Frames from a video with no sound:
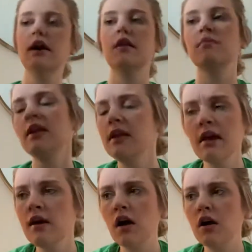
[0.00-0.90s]
the minute I
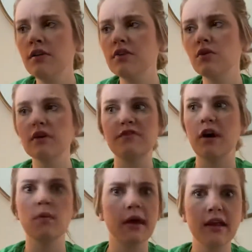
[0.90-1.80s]
knock on the door, it
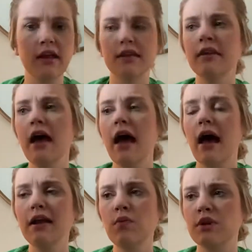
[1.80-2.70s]
fell right in. I
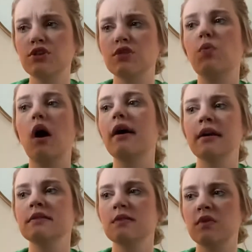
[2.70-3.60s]
didn't want to just walk
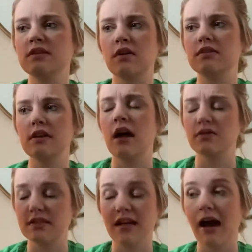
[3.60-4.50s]
into someone
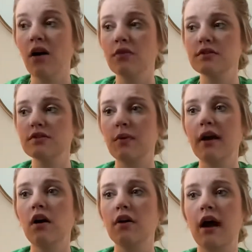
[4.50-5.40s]
else's house, so I
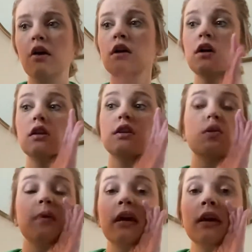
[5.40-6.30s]
called out, little
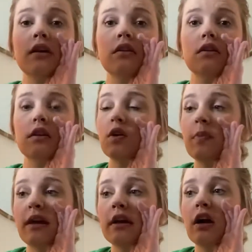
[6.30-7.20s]
pig,
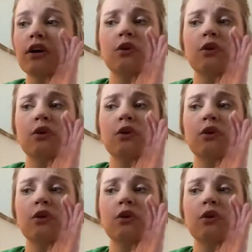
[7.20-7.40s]
are you